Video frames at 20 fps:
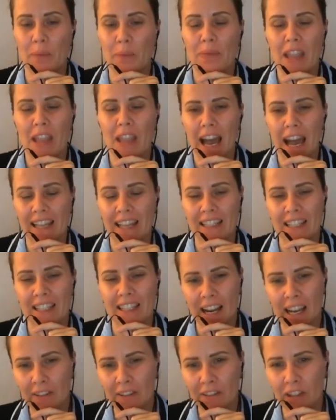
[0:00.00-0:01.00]
And
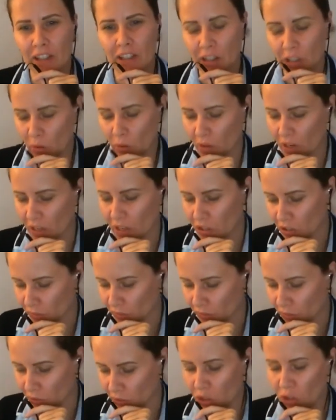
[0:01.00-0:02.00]
I have another
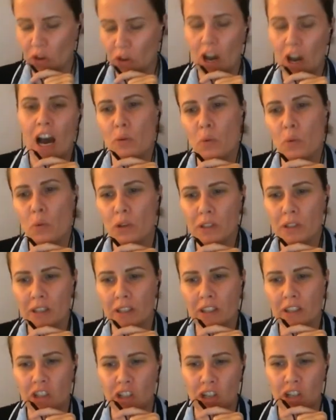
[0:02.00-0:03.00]
question for you.
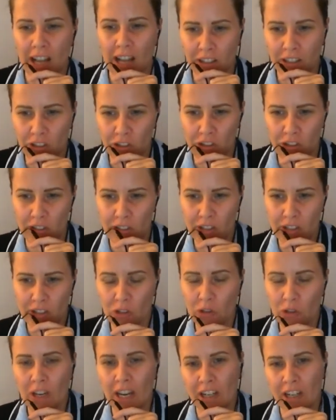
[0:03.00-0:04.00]
What are the challenges
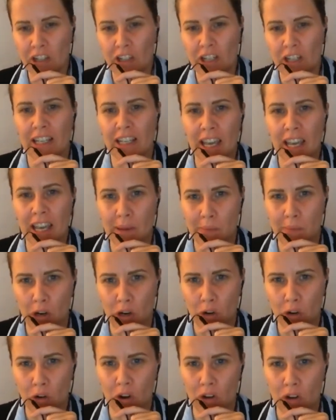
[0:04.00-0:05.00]
that you actually
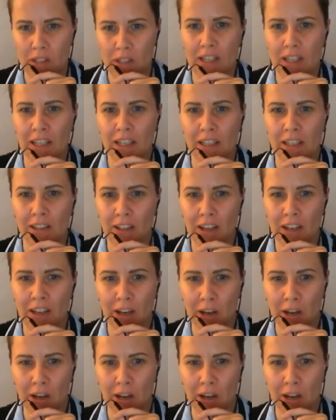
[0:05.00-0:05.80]
came across in